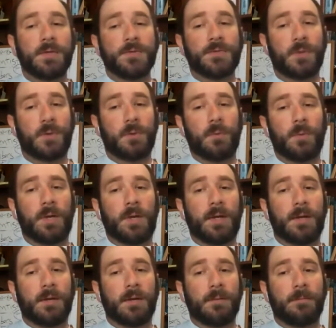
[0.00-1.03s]
So
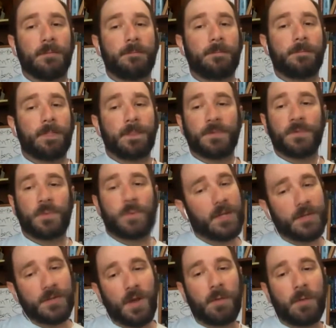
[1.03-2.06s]
uh, so
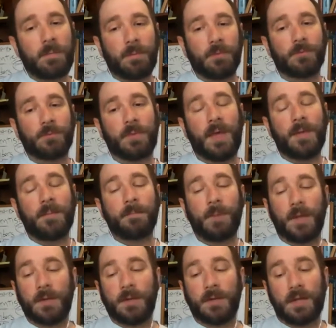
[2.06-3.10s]
we can talk people through that.
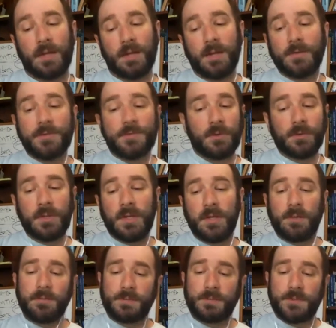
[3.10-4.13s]
But
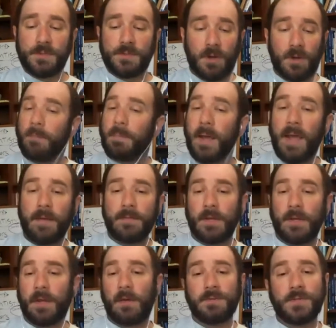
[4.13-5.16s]
certainly, starting out by
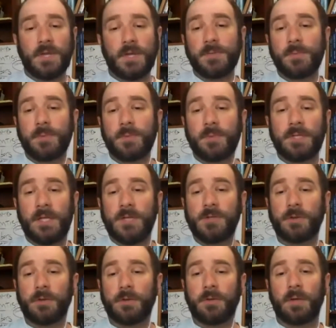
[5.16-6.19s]
having a conversation with the
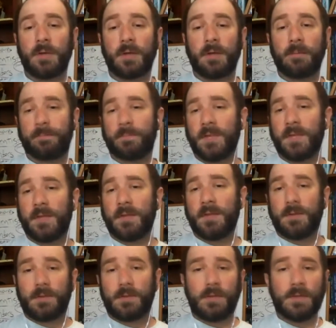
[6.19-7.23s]
teacher,
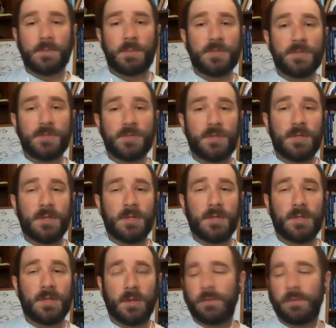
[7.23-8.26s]
especially you know
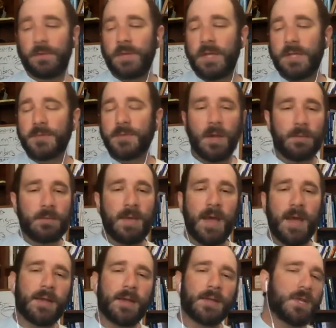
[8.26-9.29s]
if your kids are coming
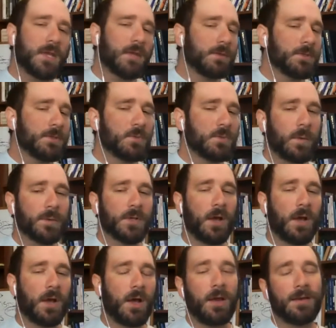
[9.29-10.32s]
back and saying this is what we were
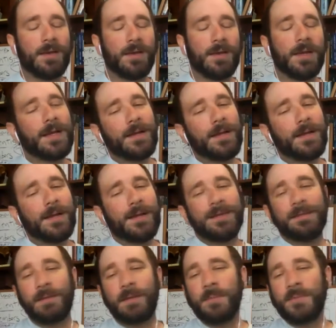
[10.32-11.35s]
taught.
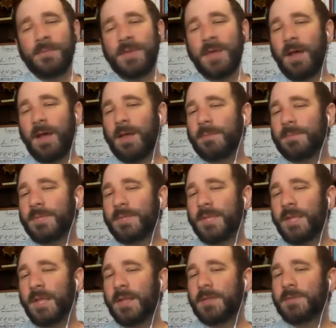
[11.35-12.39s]
Sometimes
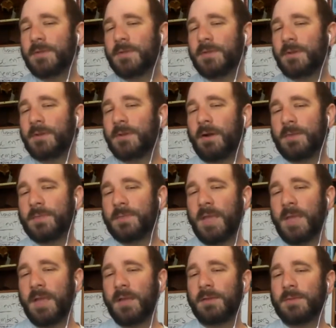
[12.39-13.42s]
kids don't aren't always
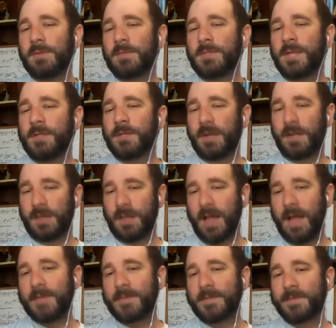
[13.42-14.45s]
paying close attention in
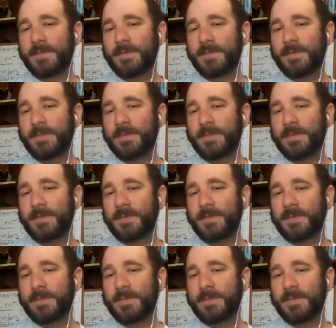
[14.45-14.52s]
class,